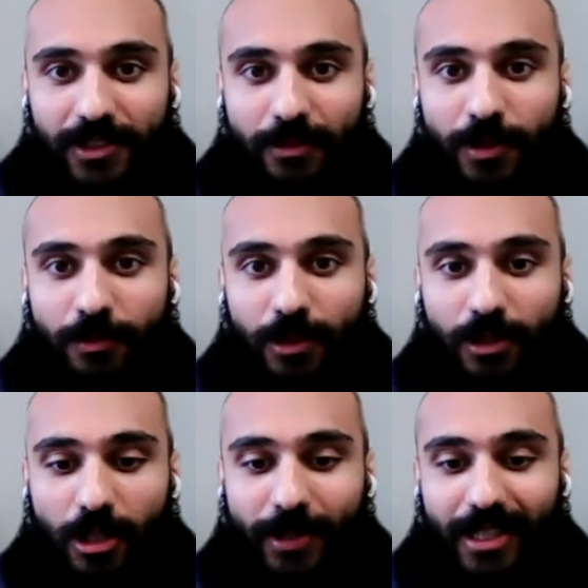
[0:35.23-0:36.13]
I have seen
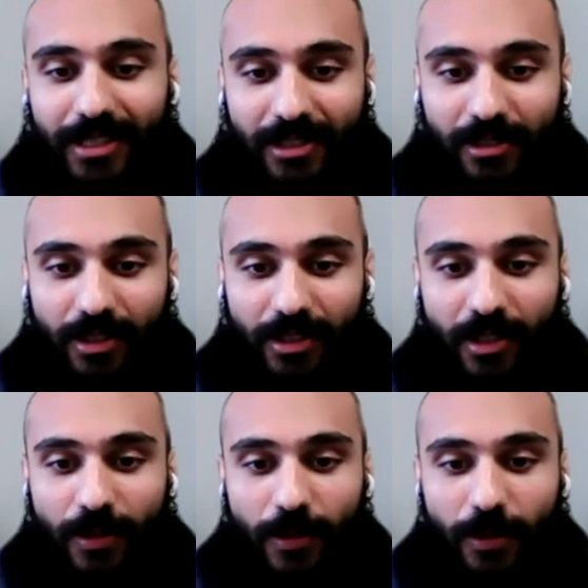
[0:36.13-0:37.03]
people come and
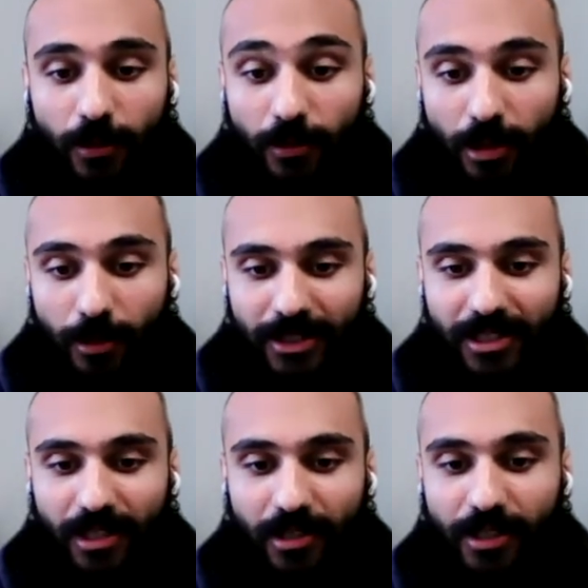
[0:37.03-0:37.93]
ask, like, or
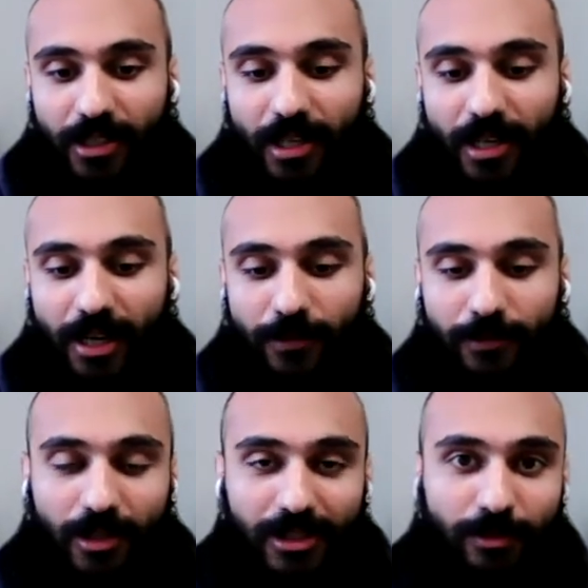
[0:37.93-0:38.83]
come and say, like,
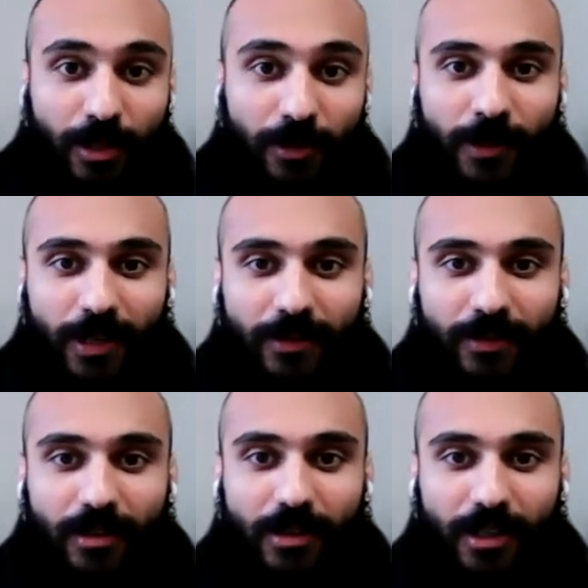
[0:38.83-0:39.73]
yeah, I have lost my
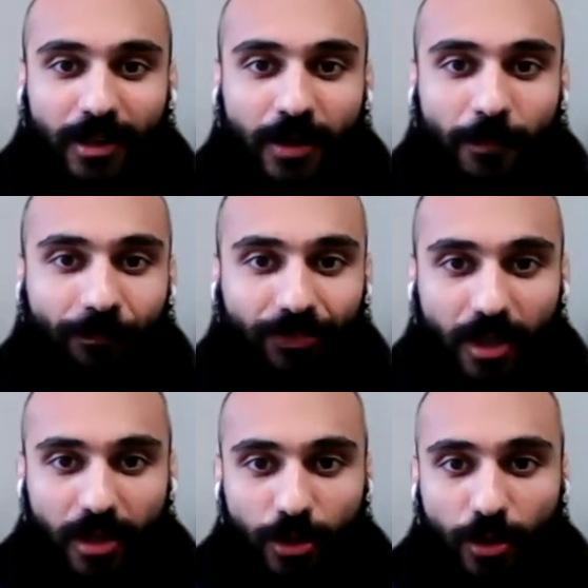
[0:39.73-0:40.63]
faith in, like,
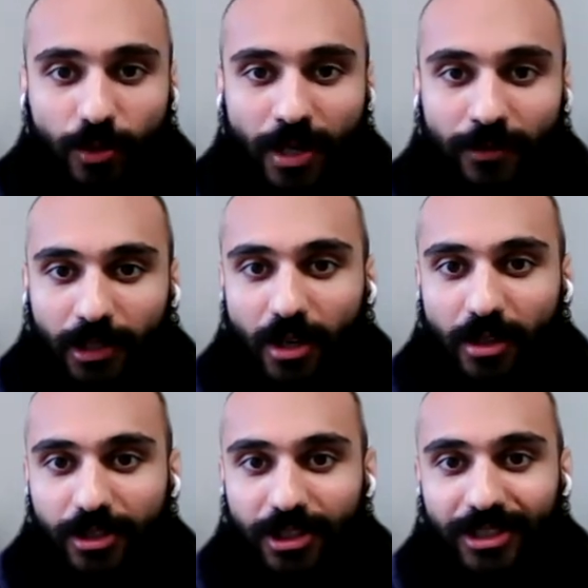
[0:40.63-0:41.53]

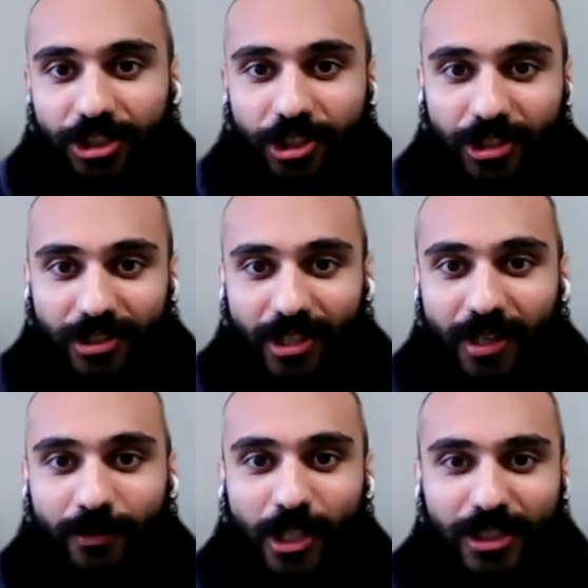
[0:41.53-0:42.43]
Neville Goddard's
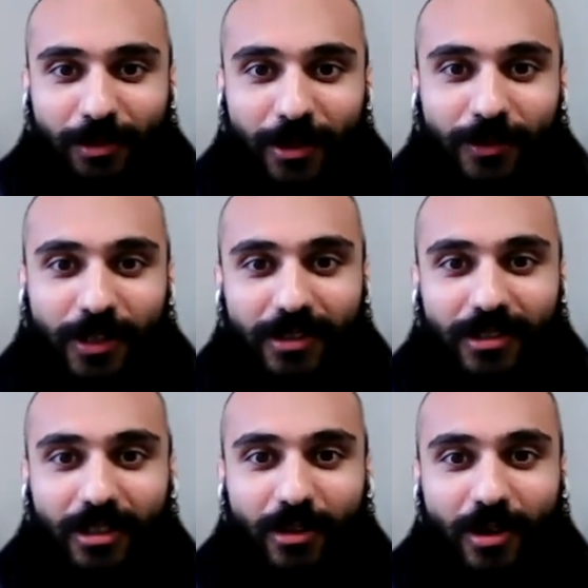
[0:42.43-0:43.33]
teachings. I have lost my
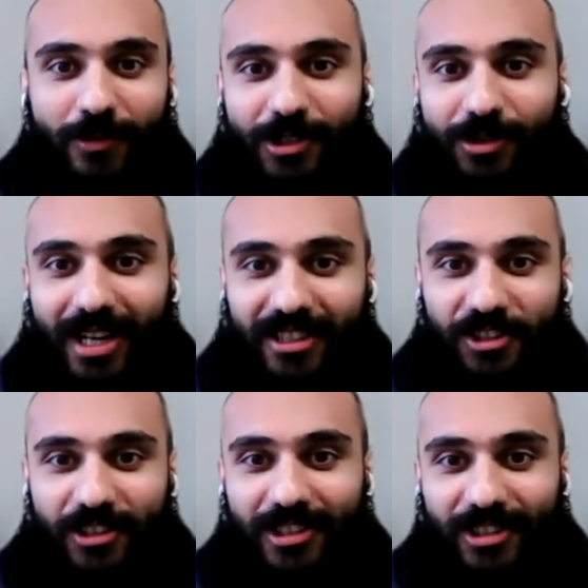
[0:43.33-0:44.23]
faith in the law of
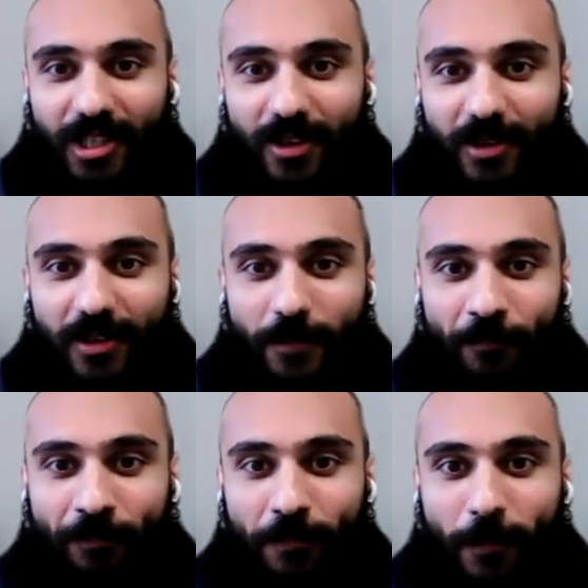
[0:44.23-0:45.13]
attraction,
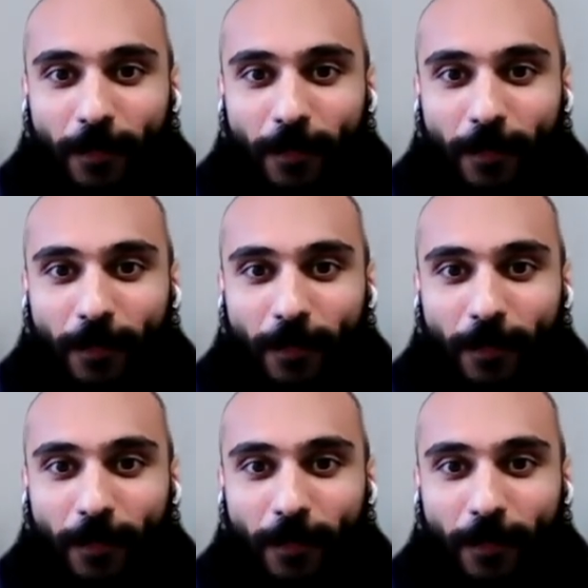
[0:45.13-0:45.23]
etc.